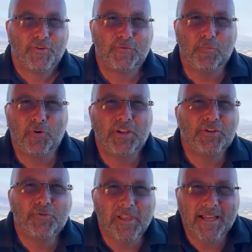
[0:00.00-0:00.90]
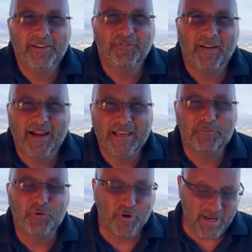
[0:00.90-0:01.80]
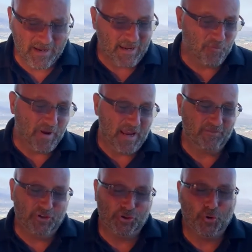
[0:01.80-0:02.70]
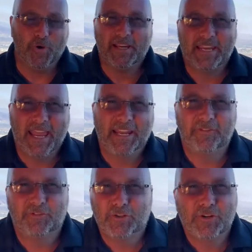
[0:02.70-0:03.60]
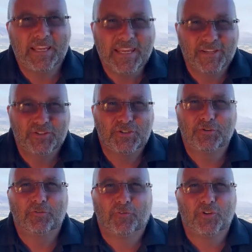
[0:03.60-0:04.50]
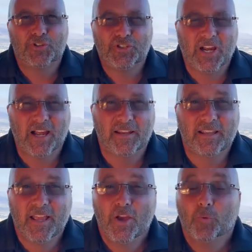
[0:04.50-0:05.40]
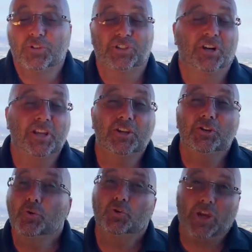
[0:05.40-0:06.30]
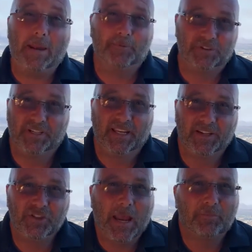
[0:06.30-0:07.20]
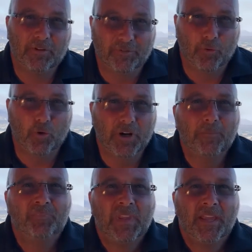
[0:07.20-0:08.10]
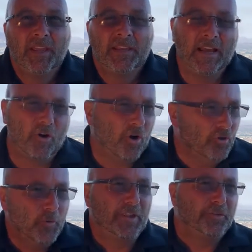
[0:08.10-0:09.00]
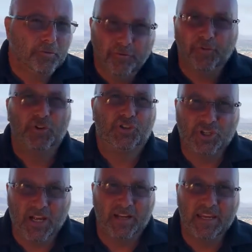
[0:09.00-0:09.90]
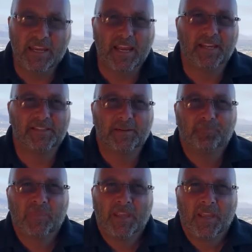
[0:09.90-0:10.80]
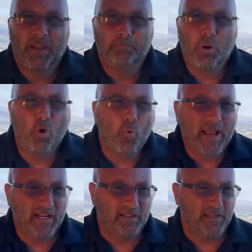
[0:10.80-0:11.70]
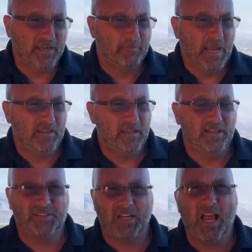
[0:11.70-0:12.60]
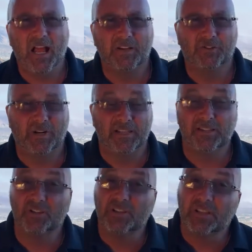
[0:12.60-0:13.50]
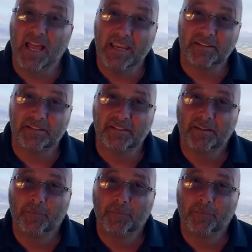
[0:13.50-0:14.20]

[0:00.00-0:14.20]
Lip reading: Good morning, New Life. I am Greg, and we have the joy again of turning into 1 John. We're starting a new chapter today, chapter 4. Now, all the way through 1 John, he has poetically made these contrasts. There's light,